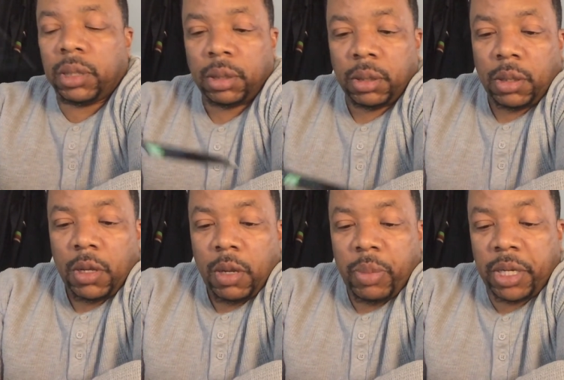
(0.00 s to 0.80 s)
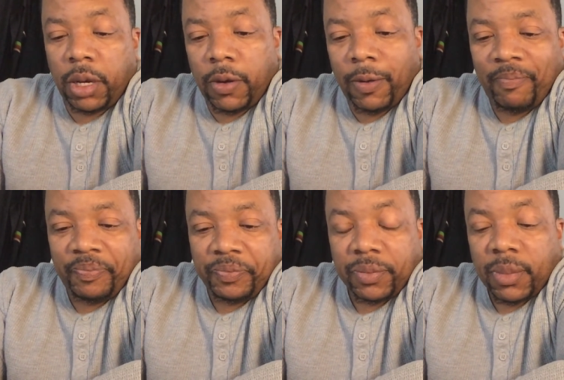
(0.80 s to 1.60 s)
But yo,
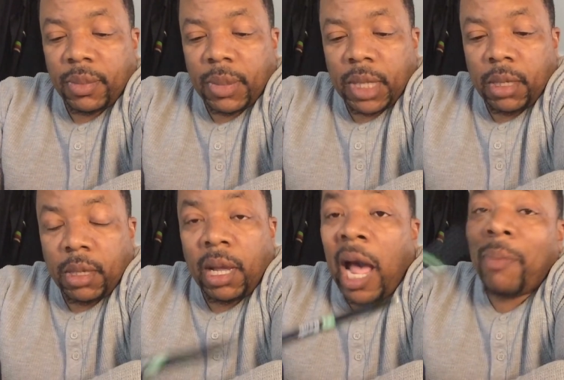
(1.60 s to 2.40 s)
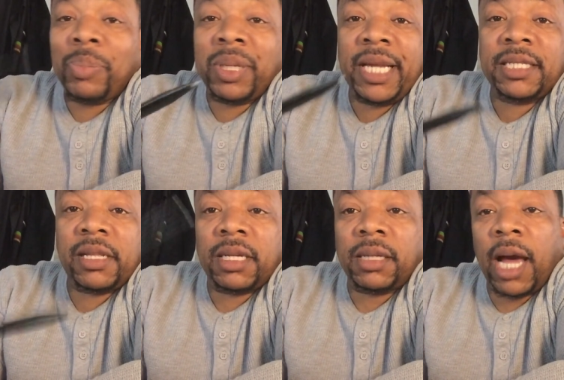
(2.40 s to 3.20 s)
I placed a lot
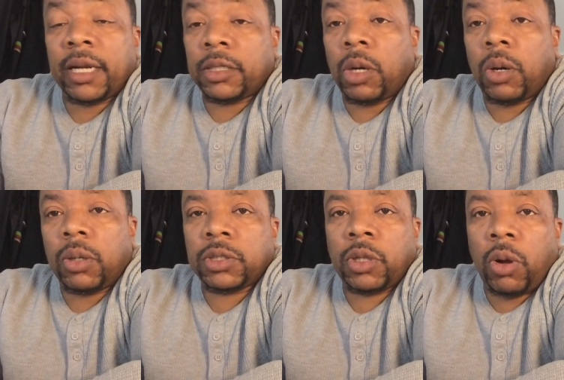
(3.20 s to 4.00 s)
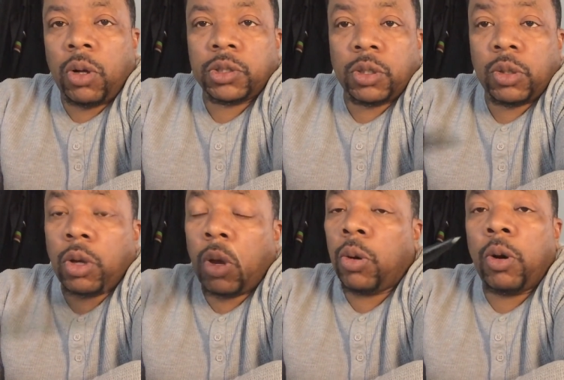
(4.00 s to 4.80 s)
of dogs. Also, co
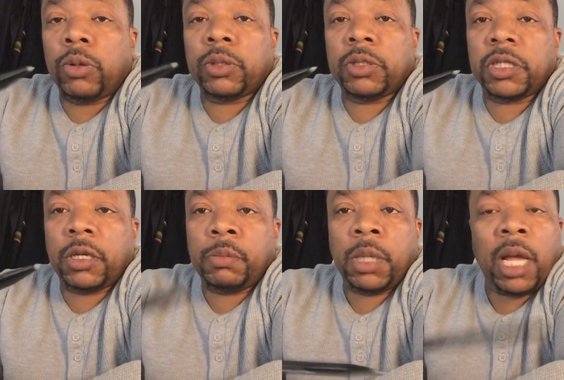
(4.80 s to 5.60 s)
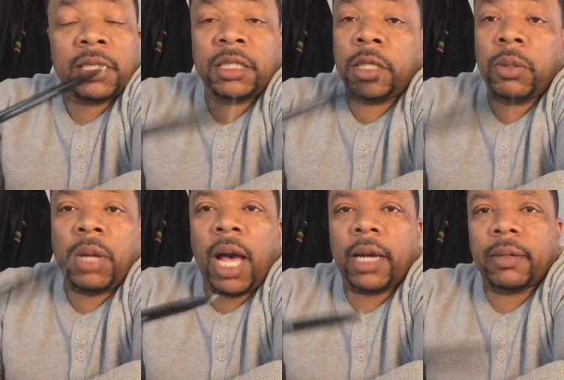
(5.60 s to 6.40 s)
ownership. I still got them.
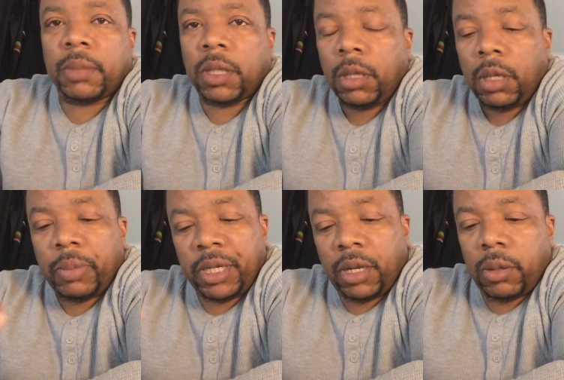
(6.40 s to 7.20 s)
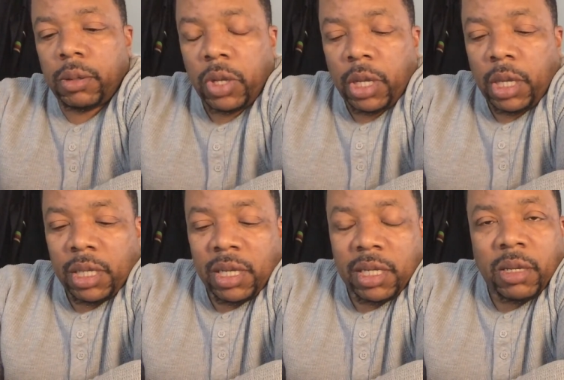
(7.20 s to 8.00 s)
But yo,
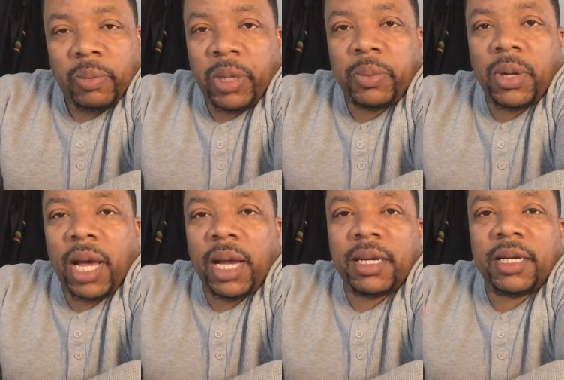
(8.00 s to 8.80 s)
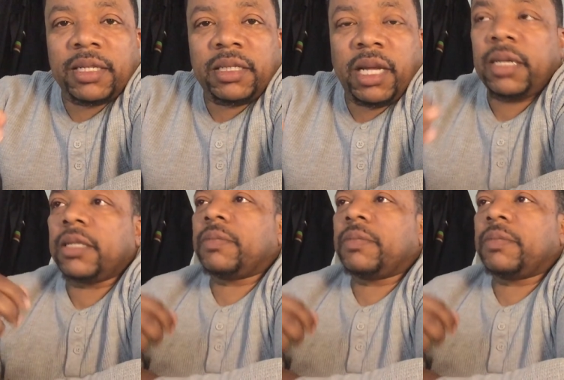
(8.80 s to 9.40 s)
people got to understand this, man.